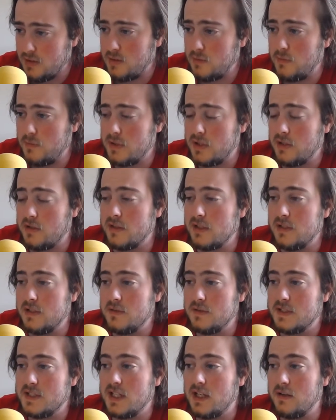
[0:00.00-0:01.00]
with all the new
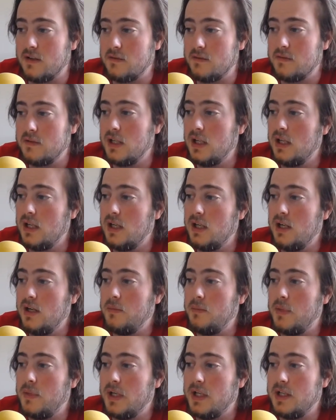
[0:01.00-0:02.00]
stuff,
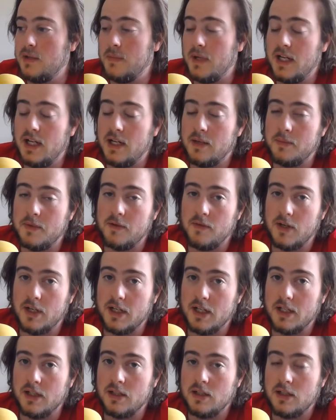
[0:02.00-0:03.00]
but you might not be
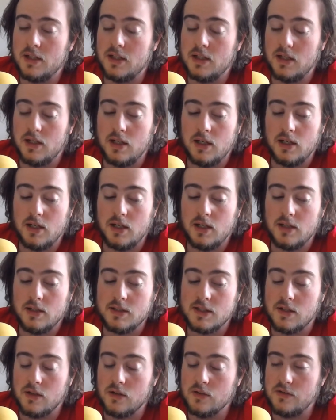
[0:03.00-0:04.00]
running
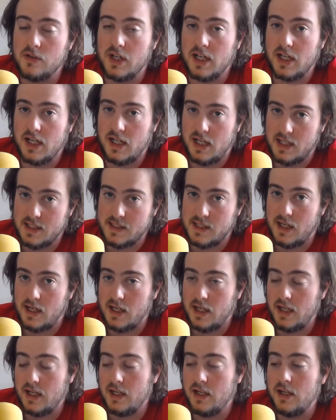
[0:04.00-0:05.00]
Skull Dragon as
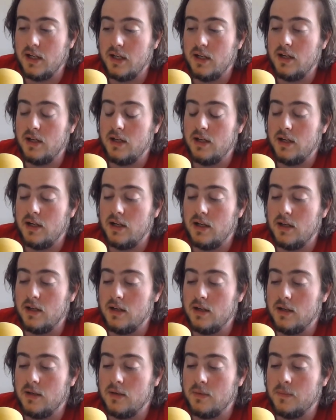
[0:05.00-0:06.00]
high
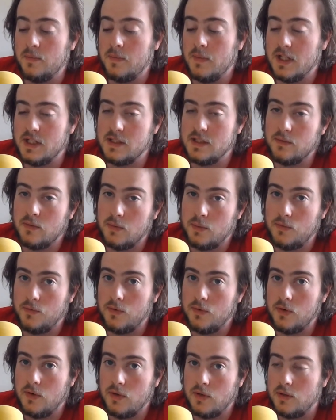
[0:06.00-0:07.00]
as you were
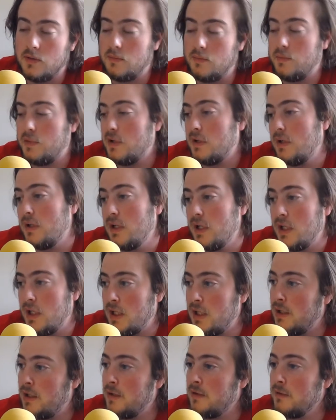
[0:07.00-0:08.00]
before, but
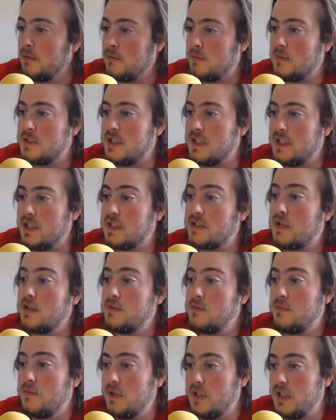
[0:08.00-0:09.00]
we'll see. This card's
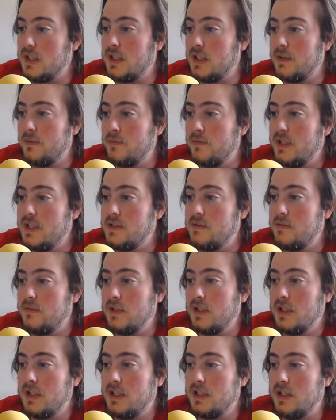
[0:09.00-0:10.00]
really good. He's a
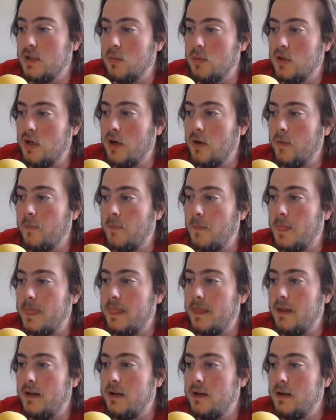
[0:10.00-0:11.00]
really good double R.
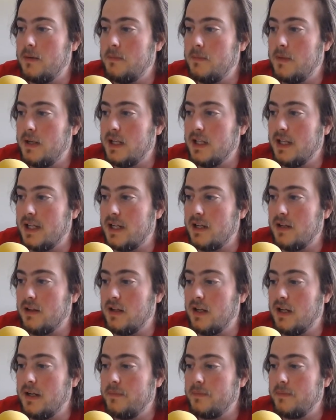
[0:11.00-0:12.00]
I like it a
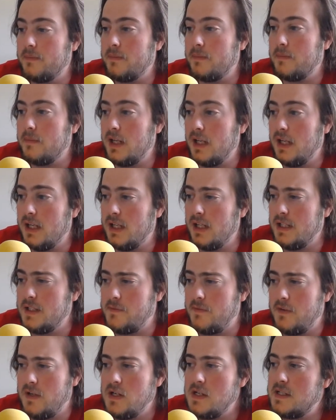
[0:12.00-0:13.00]
lot, and it's
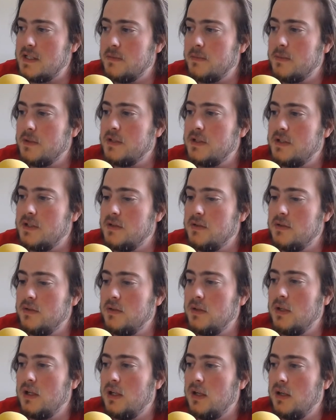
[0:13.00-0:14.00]
very similar
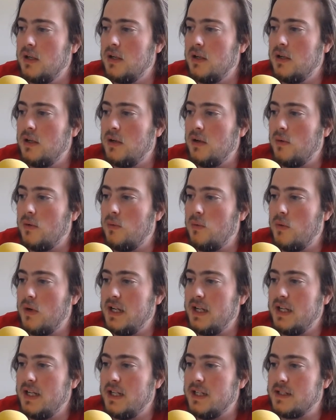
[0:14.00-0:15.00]
to
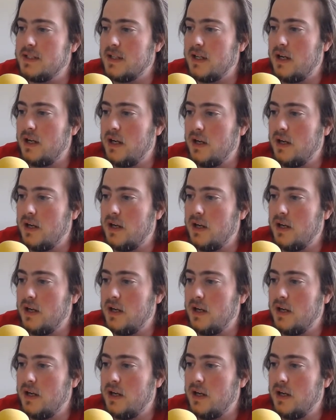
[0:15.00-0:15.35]
what its